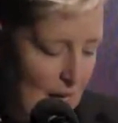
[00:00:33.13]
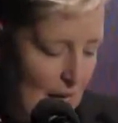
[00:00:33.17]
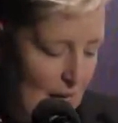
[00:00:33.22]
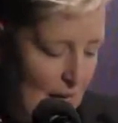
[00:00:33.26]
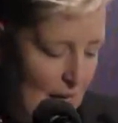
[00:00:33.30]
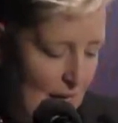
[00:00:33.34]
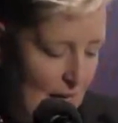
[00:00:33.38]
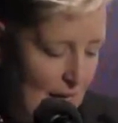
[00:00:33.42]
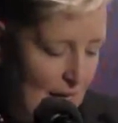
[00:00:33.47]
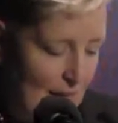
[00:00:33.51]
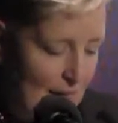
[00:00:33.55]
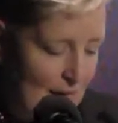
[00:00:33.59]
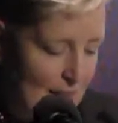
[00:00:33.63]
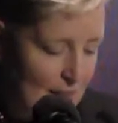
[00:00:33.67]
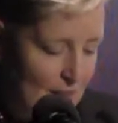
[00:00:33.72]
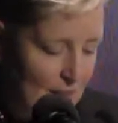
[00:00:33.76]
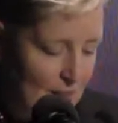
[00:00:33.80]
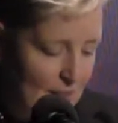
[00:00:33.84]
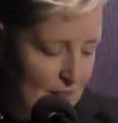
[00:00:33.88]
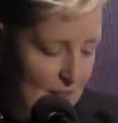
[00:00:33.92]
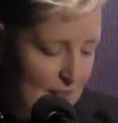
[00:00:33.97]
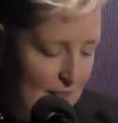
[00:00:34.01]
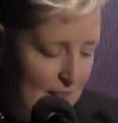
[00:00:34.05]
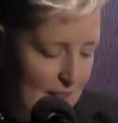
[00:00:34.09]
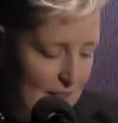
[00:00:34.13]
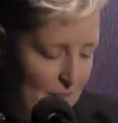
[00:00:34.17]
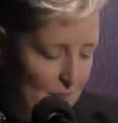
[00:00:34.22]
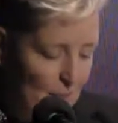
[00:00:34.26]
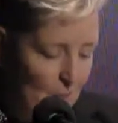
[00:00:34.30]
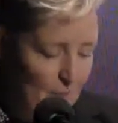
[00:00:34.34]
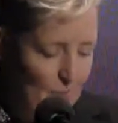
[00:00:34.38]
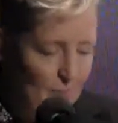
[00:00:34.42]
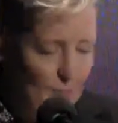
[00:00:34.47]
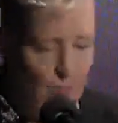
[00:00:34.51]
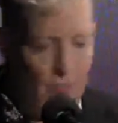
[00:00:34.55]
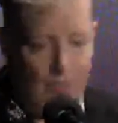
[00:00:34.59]
Uh, just a
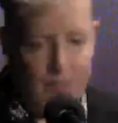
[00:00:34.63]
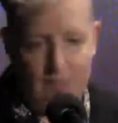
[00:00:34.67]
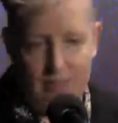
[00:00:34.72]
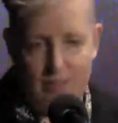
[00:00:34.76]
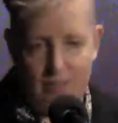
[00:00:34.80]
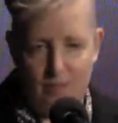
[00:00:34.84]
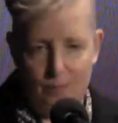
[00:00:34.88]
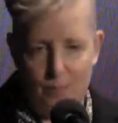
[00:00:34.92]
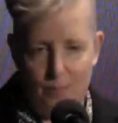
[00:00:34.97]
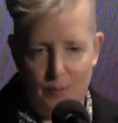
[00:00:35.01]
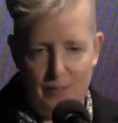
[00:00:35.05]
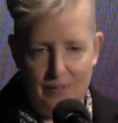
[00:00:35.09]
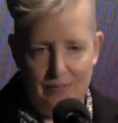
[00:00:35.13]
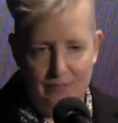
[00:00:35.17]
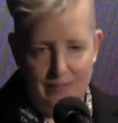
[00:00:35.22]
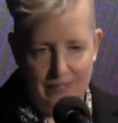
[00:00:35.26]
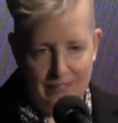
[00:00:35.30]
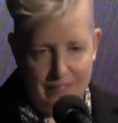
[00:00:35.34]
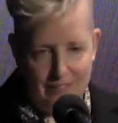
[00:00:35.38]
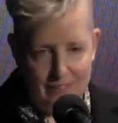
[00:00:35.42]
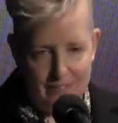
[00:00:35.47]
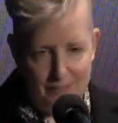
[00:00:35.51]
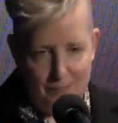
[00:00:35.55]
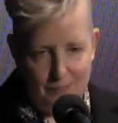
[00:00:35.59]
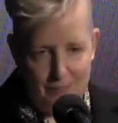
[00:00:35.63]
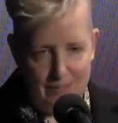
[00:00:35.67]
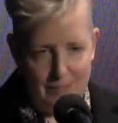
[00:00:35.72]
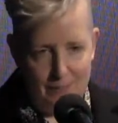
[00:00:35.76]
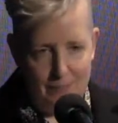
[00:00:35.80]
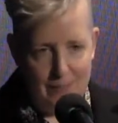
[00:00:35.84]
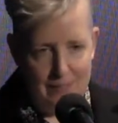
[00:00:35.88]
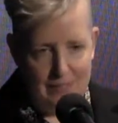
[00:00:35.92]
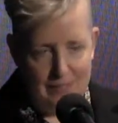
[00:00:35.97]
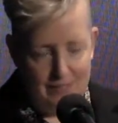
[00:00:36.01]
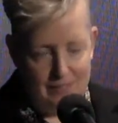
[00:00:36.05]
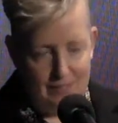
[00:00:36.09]
one brief announcement
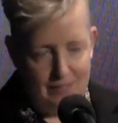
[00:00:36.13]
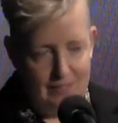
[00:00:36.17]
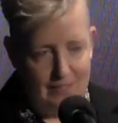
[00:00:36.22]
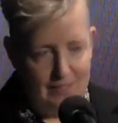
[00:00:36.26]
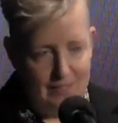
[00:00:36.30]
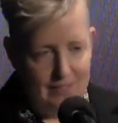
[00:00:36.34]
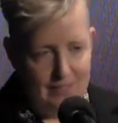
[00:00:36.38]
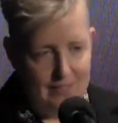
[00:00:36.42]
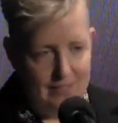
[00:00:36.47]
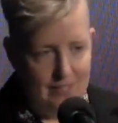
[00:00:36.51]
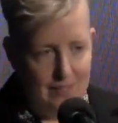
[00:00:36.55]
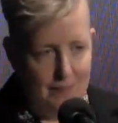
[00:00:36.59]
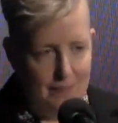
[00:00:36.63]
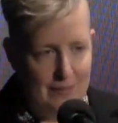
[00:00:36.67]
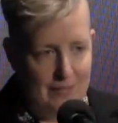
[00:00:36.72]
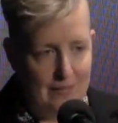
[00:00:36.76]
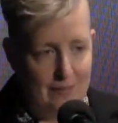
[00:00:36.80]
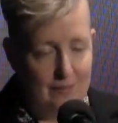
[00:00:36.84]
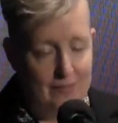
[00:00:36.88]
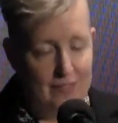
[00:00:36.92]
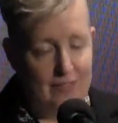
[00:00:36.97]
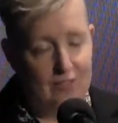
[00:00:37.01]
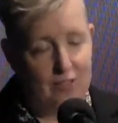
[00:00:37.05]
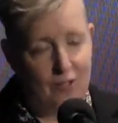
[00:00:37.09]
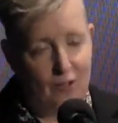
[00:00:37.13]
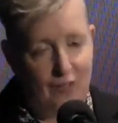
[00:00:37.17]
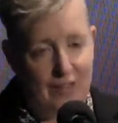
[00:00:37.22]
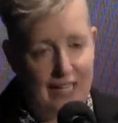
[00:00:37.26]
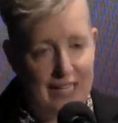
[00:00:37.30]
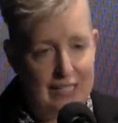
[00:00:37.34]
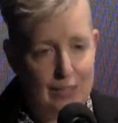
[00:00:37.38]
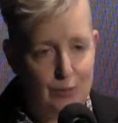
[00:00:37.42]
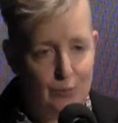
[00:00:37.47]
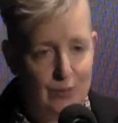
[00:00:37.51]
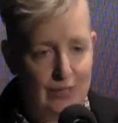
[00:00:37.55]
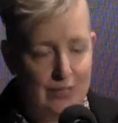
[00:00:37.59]
about something that's coming up. This is our
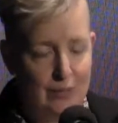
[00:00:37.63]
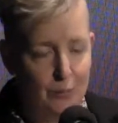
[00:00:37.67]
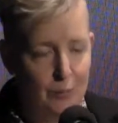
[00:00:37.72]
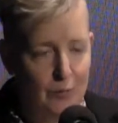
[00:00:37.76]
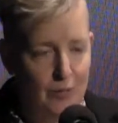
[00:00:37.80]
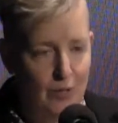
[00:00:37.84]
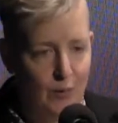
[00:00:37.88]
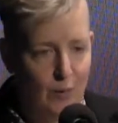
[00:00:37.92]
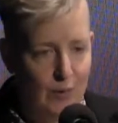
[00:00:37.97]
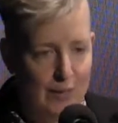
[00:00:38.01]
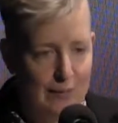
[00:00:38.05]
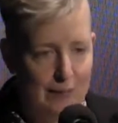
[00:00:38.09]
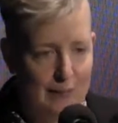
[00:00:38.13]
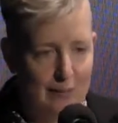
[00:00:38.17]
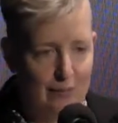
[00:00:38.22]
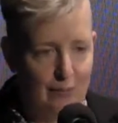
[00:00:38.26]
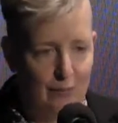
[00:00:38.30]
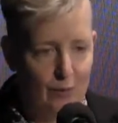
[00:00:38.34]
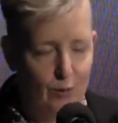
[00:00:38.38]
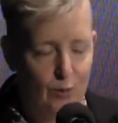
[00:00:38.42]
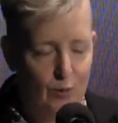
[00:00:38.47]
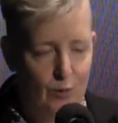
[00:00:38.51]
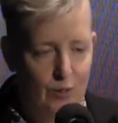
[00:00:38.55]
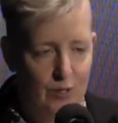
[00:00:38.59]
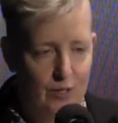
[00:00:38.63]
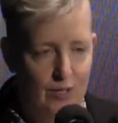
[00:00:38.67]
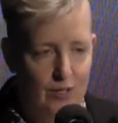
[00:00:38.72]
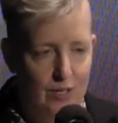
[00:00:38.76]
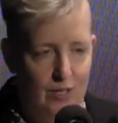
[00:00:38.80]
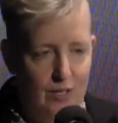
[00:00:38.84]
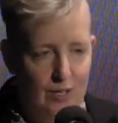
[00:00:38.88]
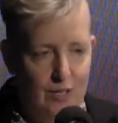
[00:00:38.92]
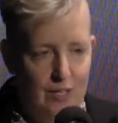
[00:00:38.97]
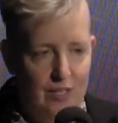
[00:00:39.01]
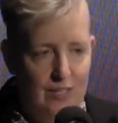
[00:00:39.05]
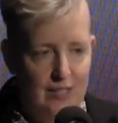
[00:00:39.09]
last week of programming for
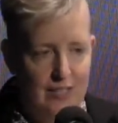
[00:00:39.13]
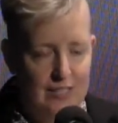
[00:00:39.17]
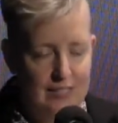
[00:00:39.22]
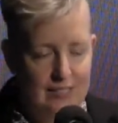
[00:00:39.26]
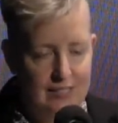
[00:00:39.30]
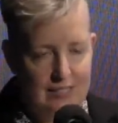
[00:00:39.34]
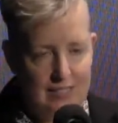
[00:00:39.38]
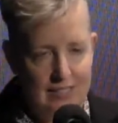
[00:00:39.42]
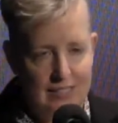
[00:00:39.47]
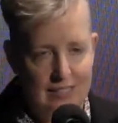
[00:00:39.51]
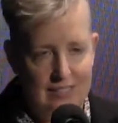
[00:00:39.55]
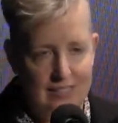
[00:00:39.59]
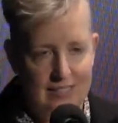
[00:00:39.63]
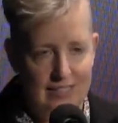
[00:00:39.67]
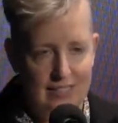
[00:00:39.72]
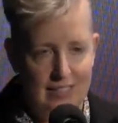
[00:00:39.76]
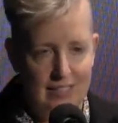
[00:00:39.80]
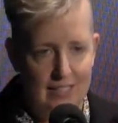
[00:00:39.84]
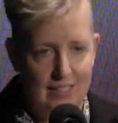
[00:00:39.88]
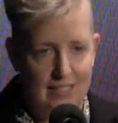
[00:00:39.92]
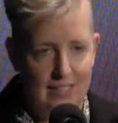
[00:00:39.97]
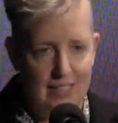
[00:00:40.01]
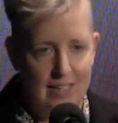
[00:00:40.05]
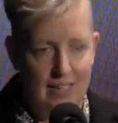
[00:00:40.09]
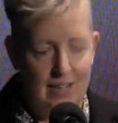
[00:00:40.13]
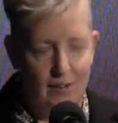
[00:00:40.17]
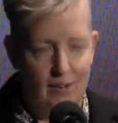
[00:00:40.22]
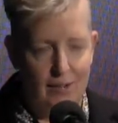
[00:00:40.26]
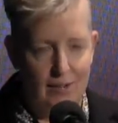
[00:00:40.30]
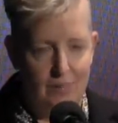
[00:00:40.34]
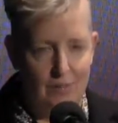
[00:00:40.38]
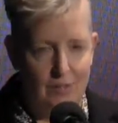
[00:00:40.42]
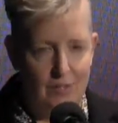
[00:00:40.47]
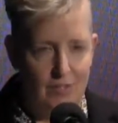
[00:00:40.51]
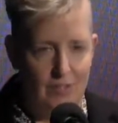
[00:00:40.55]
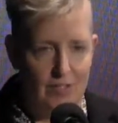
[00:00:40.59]
the season.
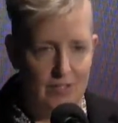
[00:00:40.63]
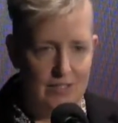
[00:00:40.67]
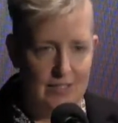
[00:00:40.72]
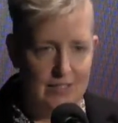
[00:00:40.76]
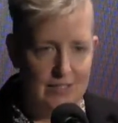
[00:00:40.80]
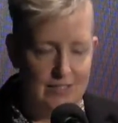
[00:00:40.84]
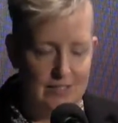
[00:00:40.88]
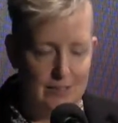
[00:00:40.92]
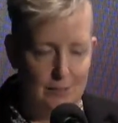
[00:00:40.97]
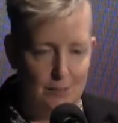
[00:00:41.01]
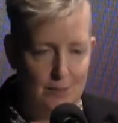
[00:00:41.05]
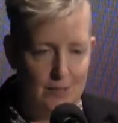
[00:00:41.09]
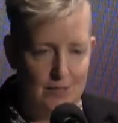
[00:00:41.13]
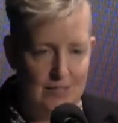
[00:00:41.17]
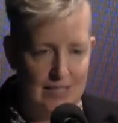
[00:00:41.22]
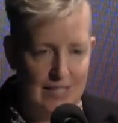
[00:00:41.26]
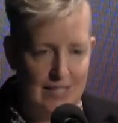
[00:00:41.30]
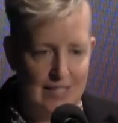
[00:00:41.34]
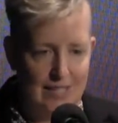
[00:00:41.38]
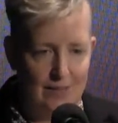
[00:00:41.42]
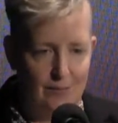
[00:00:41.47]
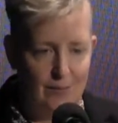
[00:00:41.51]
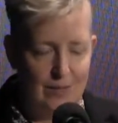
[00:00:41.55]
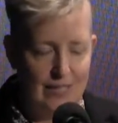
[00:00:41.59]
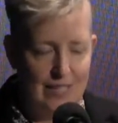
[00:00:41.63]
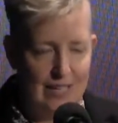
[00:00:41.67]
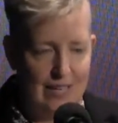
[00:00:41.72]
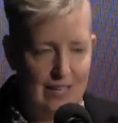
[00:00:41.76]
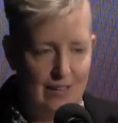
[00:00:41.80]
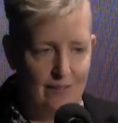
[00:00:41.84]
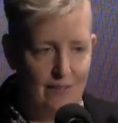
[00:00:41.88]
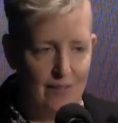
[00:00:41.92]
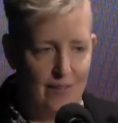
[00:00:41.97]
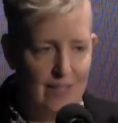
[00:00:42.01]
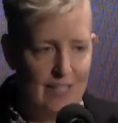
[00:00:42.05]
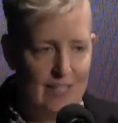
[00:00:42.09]
However, on December 2nd, we
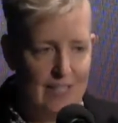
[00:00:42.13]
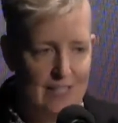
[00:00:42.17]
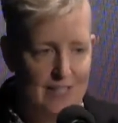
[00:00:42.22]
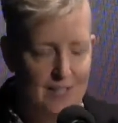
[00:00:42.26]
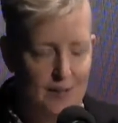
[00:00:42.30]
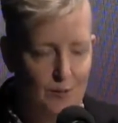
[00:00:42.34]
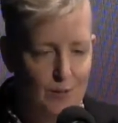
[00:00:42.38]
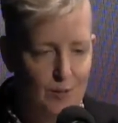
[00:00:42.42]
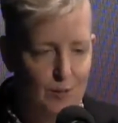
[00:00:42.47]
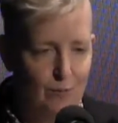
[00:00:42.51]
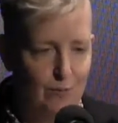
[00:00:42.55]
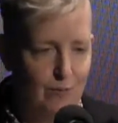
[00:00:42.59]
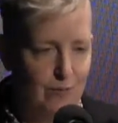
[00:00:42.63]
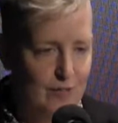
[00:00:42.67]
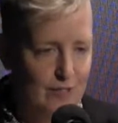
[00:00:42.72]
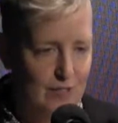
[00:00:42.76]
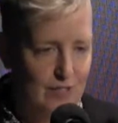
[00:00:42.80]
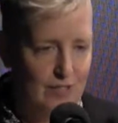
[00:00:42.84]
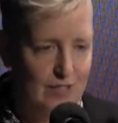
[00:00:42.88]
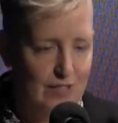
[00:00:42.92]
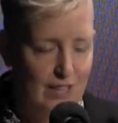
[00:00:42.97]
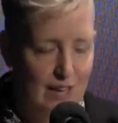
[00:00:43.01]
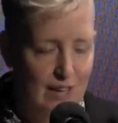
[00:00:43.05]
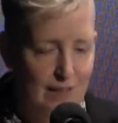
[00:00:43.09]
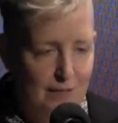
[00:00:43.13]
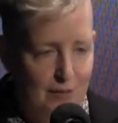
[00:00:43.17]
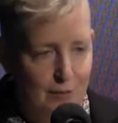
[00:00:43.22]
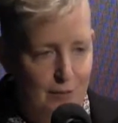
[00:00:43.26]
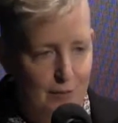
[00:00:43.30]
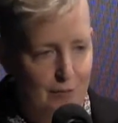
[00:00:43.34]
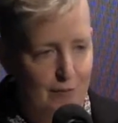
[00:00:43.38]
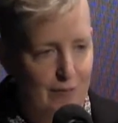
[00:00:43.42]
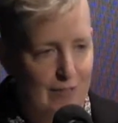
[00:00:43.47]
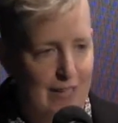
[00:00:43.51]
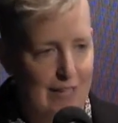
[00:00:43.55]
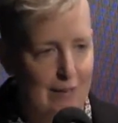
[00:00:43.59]
have our annual first novel
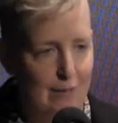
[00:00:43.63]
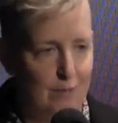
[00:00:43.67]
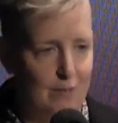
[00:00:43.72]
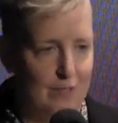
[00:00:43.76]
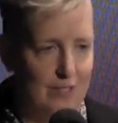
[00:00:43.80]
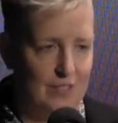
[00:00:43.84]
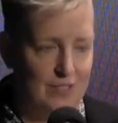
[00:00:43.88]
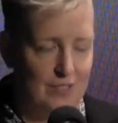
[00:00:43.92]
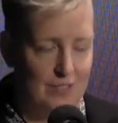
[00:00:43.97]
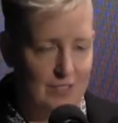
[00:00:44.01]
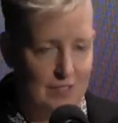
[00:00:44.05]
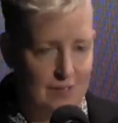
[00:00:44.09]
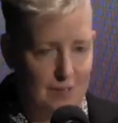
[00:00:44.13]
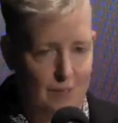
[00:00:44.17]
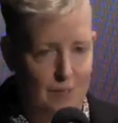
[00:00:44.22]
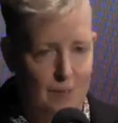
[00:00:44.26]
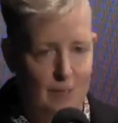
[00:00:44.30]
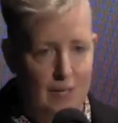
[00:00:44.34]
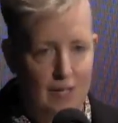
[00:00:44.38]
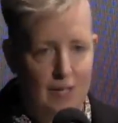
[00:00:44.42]
fete, which is a